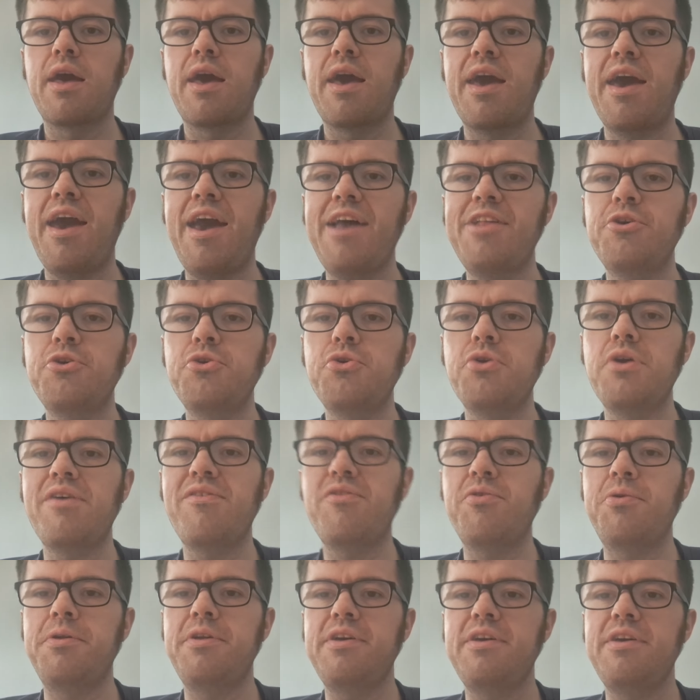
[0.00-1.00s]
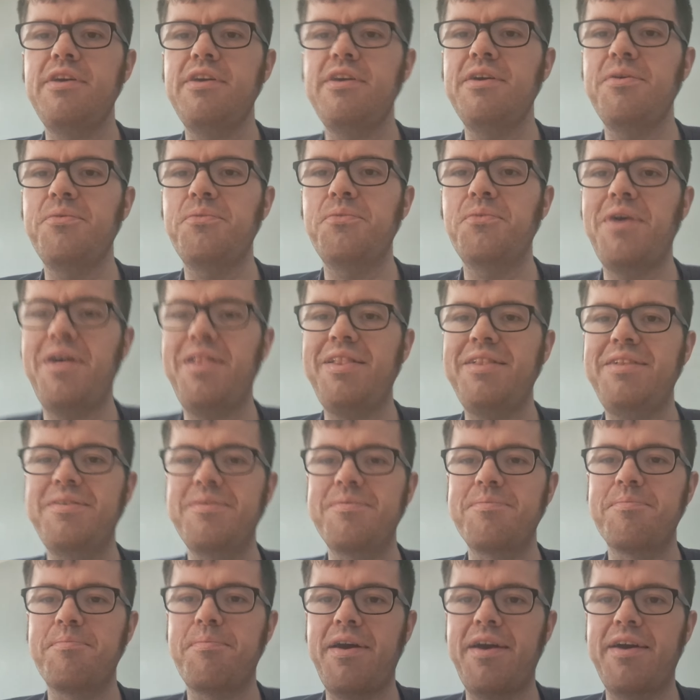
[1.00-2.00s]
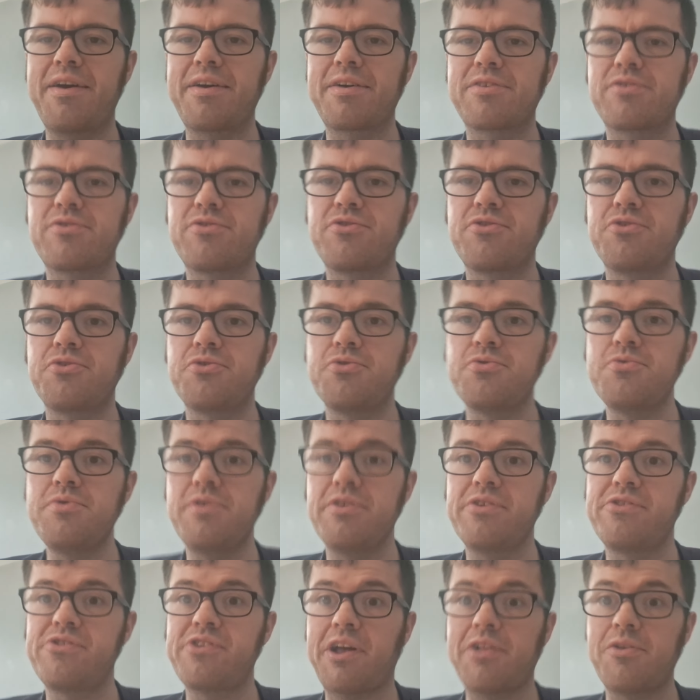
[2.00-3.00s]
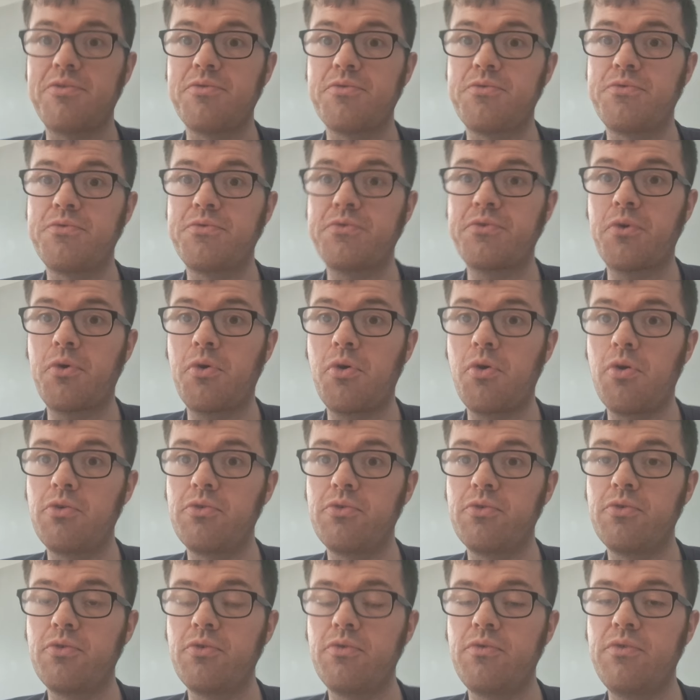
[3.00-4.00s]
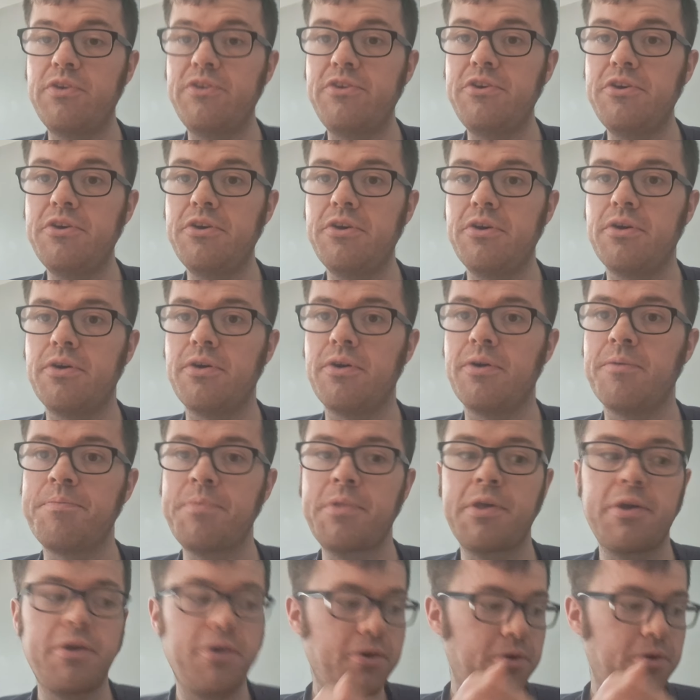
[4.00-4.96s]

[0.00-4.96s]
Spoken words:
Hello everybody and welcome back to the channel for another video.